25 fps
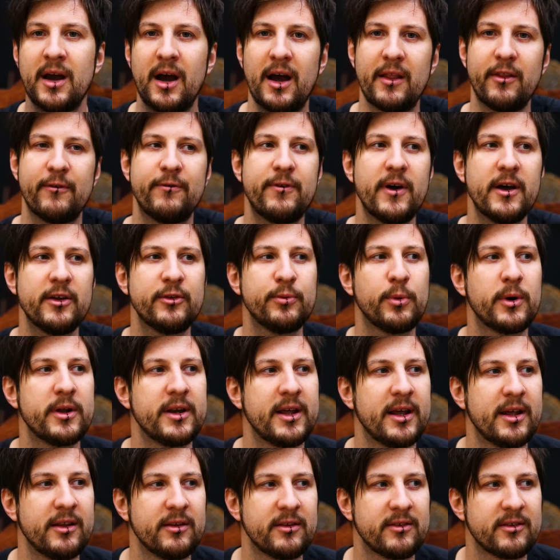And the first
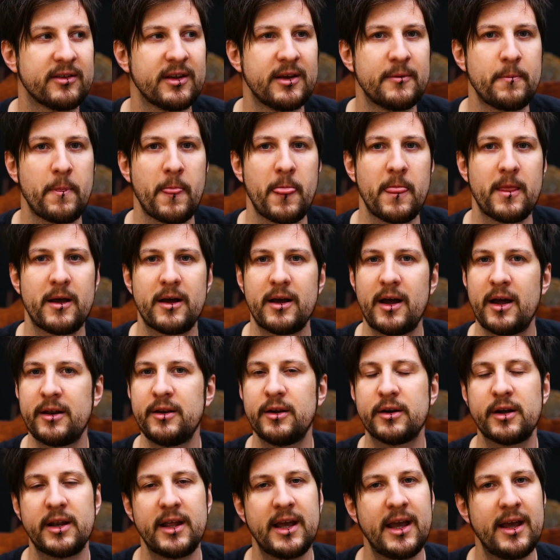one is, and
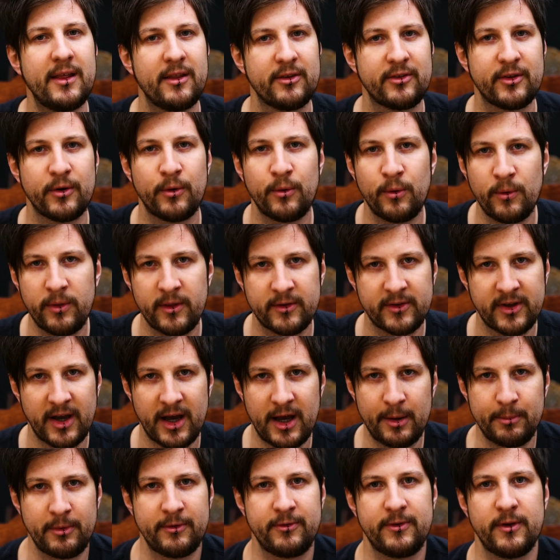you're going to hear this all the
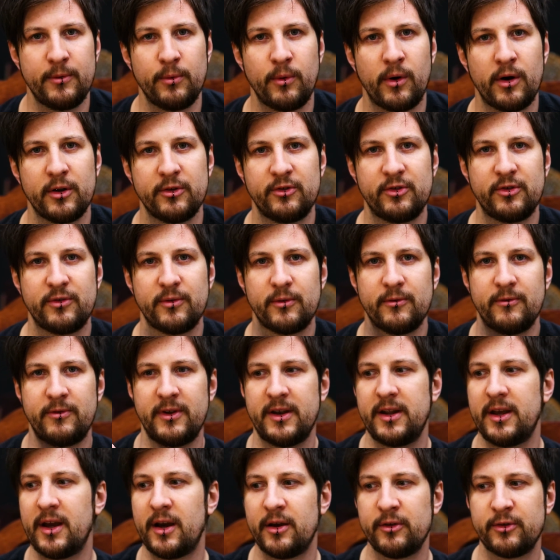time if you watch
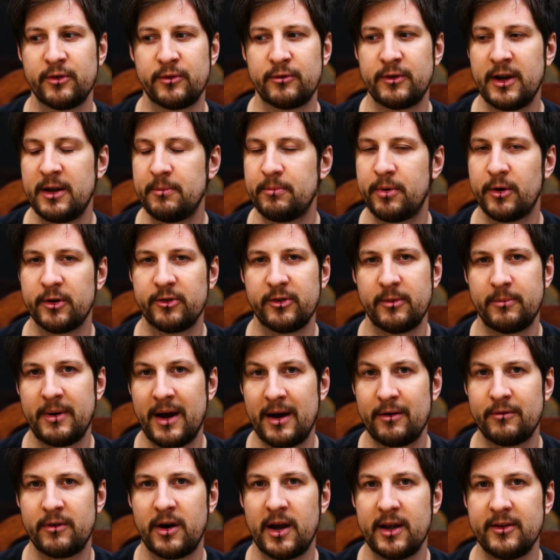videos or read books
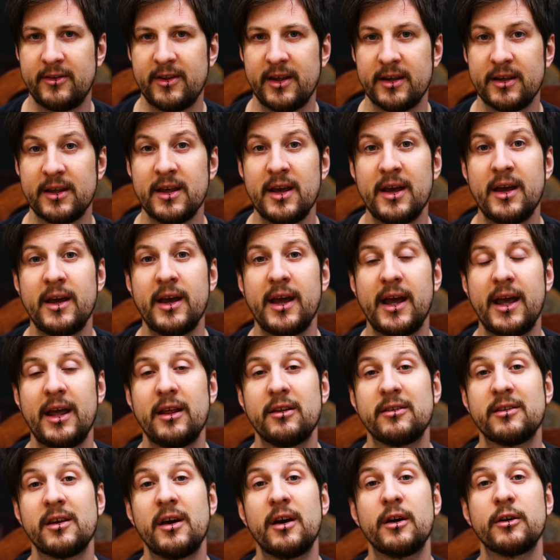about writing,
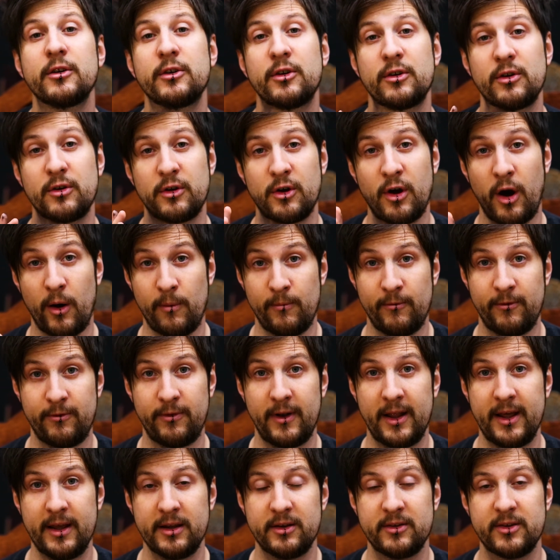is
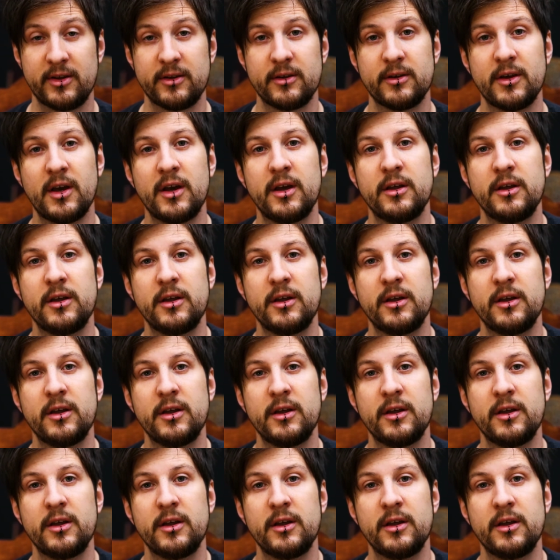conflict.